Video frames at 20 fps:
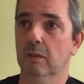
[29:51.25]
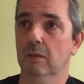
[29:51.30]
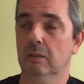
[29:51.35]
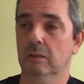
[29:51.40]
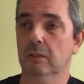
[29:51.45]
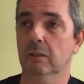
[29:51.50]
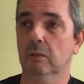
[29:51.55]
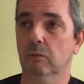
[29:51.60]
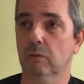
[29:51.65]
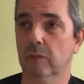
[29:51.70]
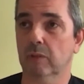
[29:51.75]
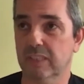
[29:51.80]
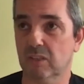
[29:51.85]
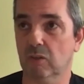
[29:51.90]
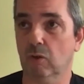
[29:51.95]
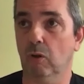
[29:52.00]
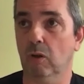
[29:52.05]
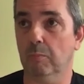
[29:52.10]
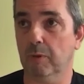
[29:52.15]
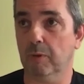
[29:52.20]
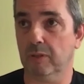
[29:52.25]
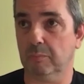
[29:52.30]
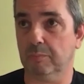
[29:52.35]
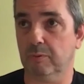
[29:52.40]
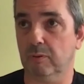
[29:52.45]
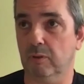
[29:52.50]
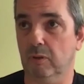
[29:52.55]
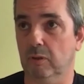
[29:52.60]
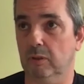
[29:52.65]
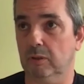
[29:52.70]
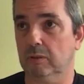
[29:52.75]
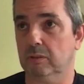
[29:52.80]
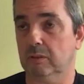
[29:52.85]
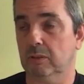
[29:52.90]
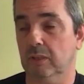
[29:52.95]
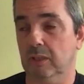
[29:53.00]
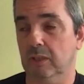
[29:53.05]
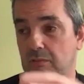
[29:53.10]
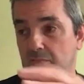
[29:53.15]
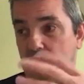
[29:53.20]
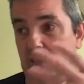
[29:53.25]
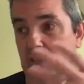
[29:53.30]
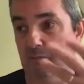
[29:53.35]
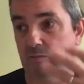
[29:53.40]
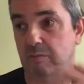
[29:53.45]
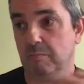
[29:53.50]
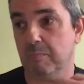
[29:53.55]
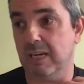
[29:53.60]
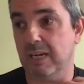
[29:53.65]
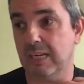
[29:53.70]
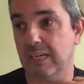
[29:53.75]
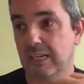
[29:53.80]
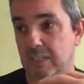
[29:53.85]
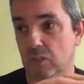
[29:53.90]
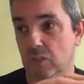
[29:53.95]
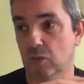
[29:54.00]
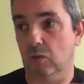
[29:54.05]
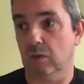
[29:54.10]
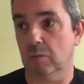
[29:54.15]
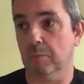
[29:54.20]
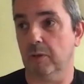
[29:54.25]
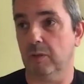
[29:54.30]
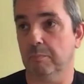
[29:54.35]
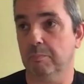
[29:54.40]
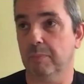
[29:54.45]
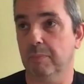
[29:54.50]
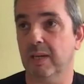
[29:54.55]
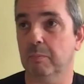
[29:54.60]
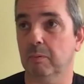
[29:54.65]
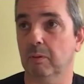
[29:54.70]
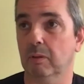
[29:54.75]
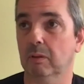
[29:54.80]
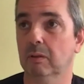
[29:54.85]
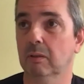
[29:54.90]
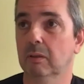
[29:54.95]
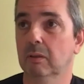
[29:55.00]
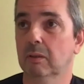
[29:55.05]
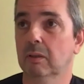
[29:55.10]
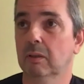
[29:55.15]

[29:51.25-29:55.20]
You know, it's all about the product, and for me, it's all about the people.